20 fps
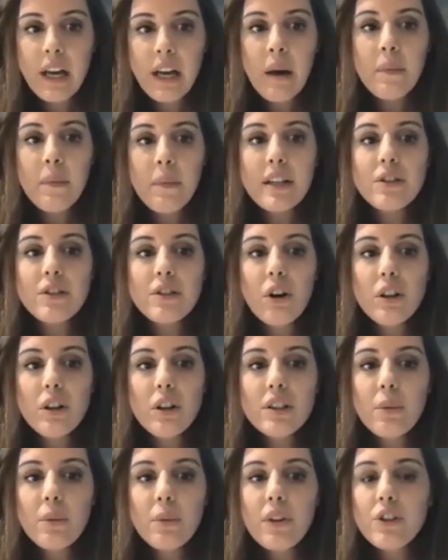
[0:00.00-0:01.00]
but it's
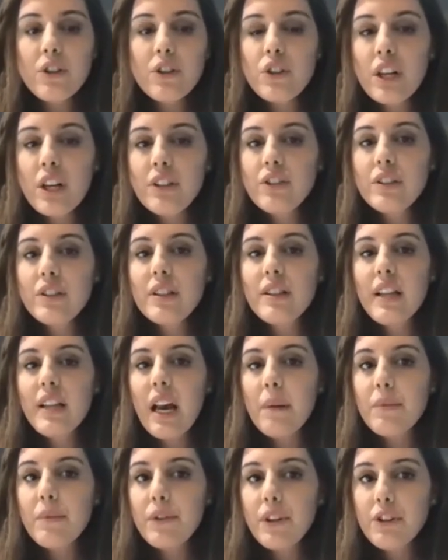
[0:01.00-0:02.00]
also with the changes in the
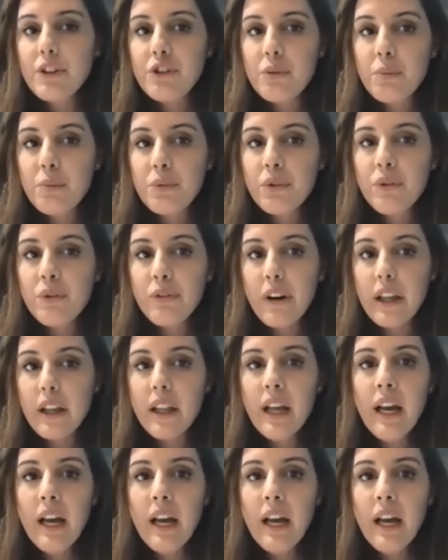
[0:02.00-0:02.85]
aberration profile.